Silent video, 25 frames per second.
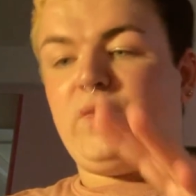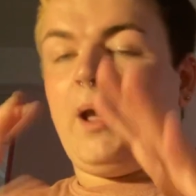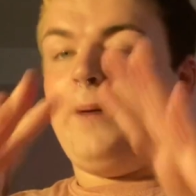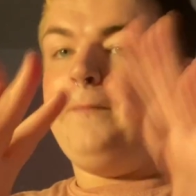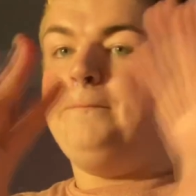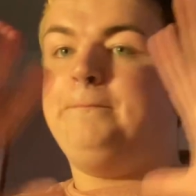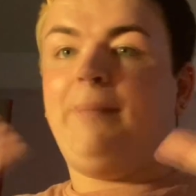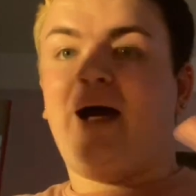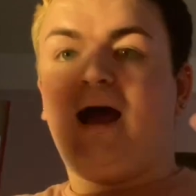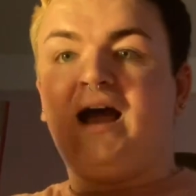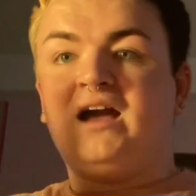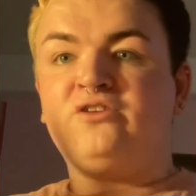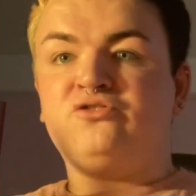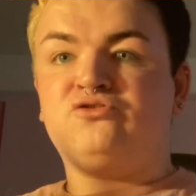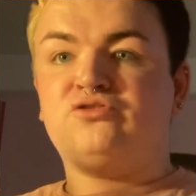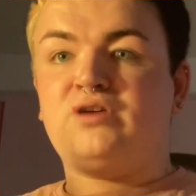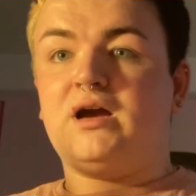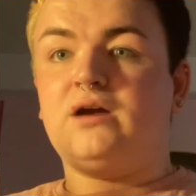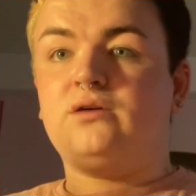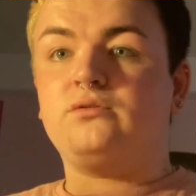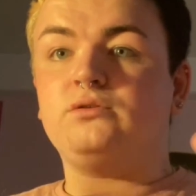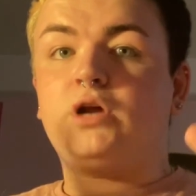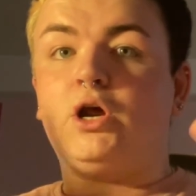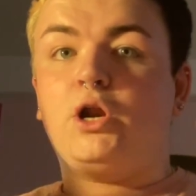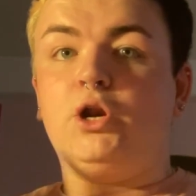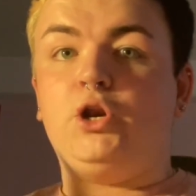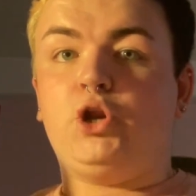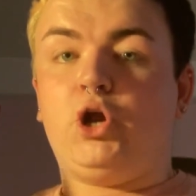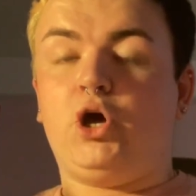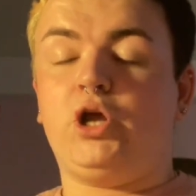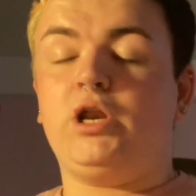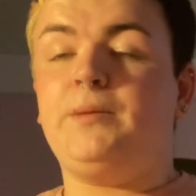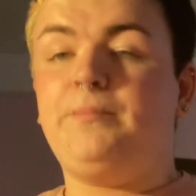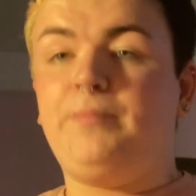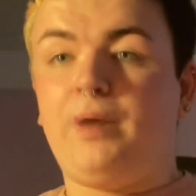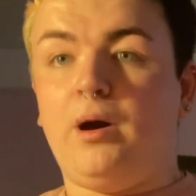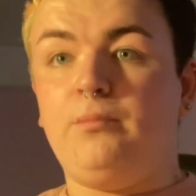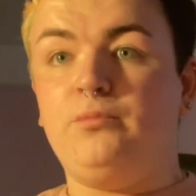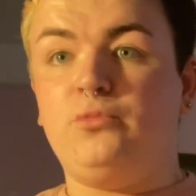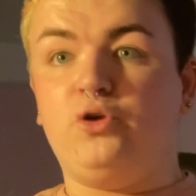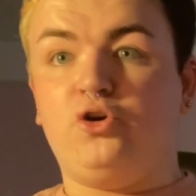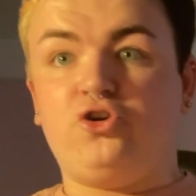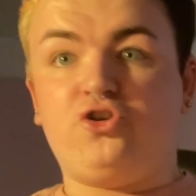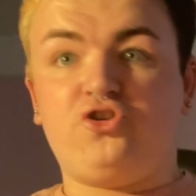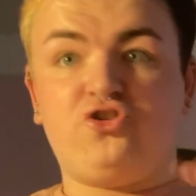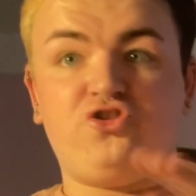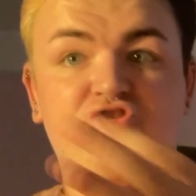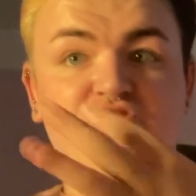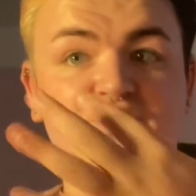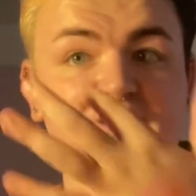background, Lollipop
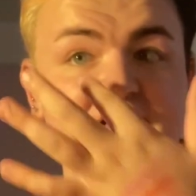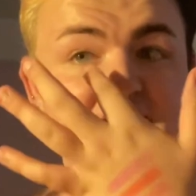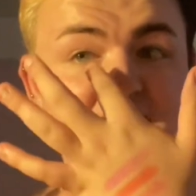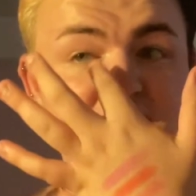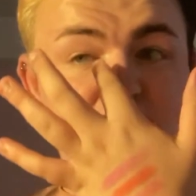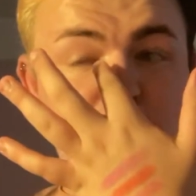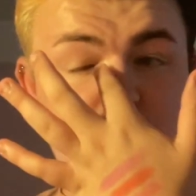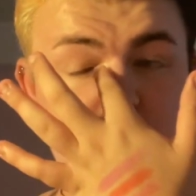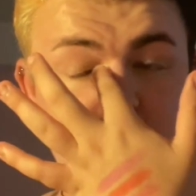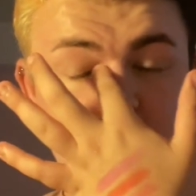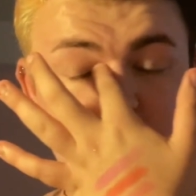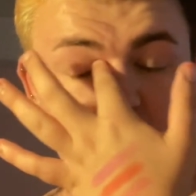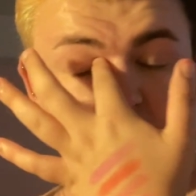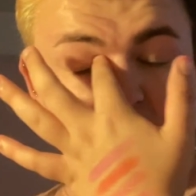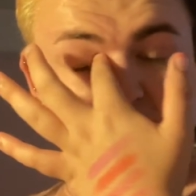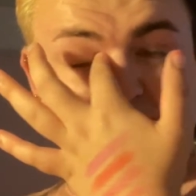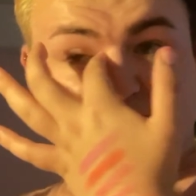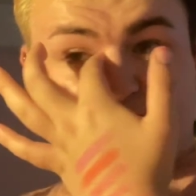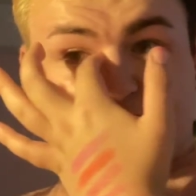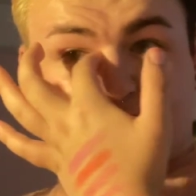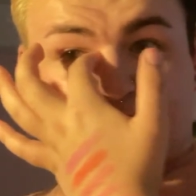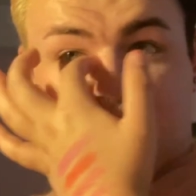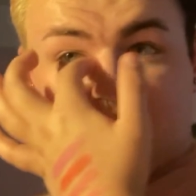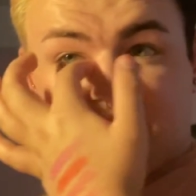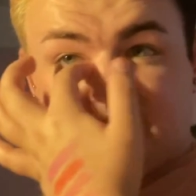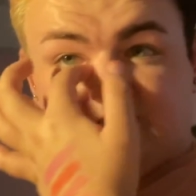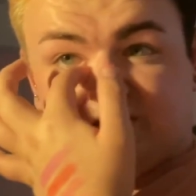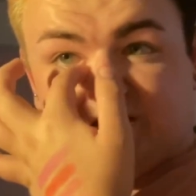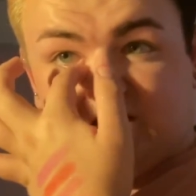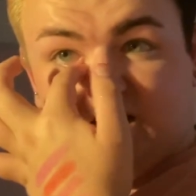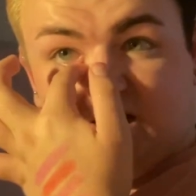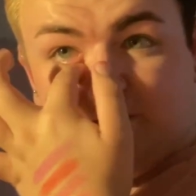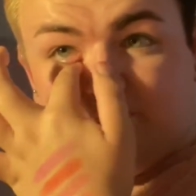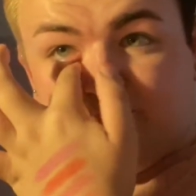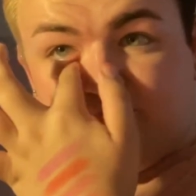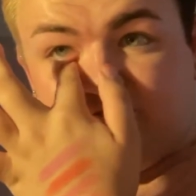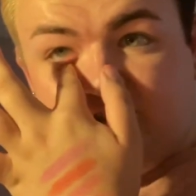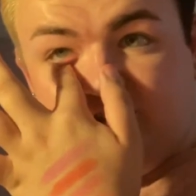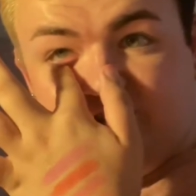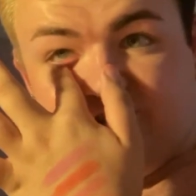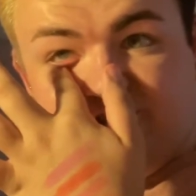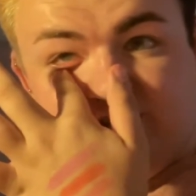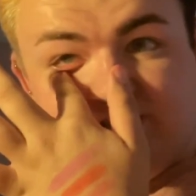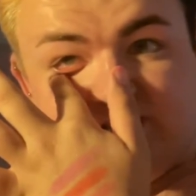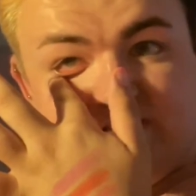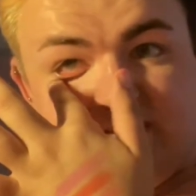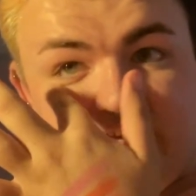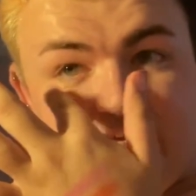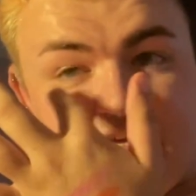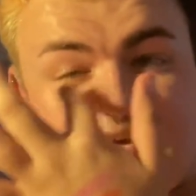Luxury is one of the first
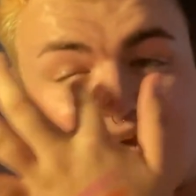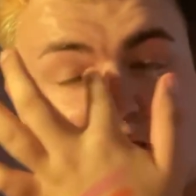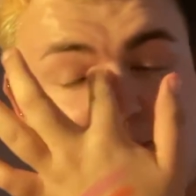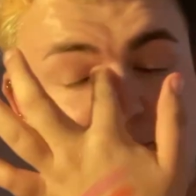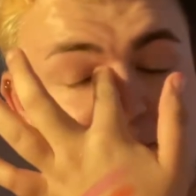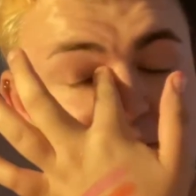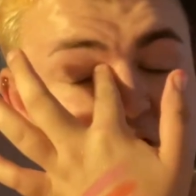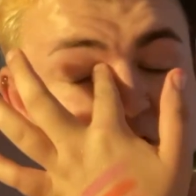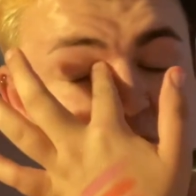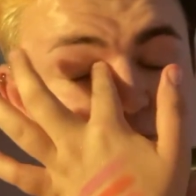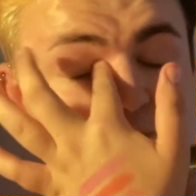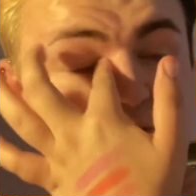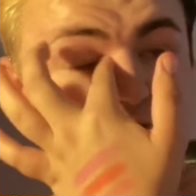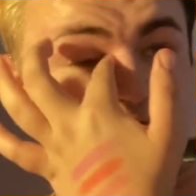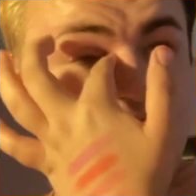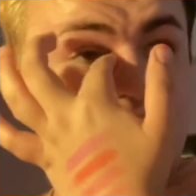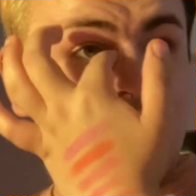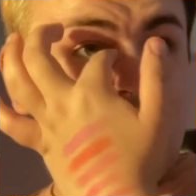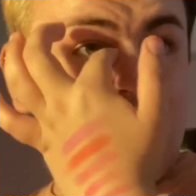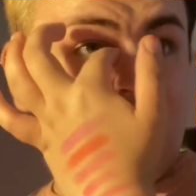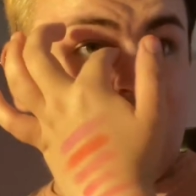collaborations he came out with,